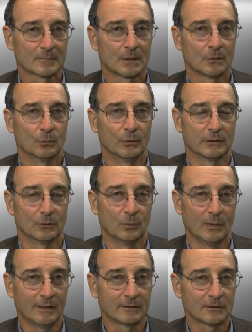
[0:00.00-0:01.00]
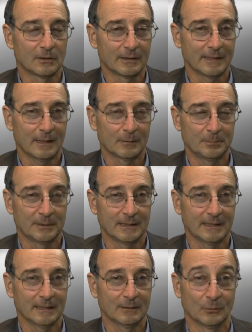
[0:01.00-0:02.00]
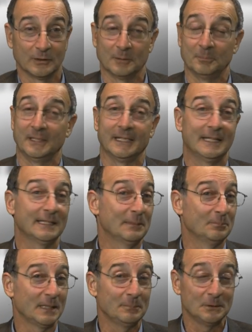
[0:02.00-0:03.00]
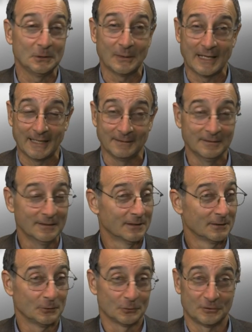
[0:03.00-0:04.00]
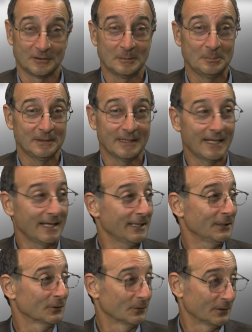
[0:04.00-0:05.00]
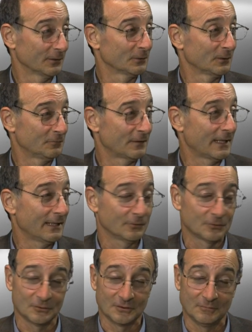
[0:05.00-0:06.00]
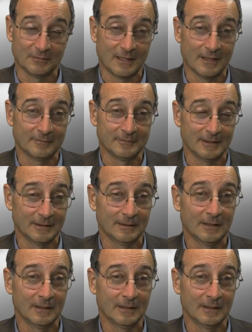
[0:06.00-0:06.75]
with a well thought out plan, with a plan that maybe you had your CPA or other advisors involved in,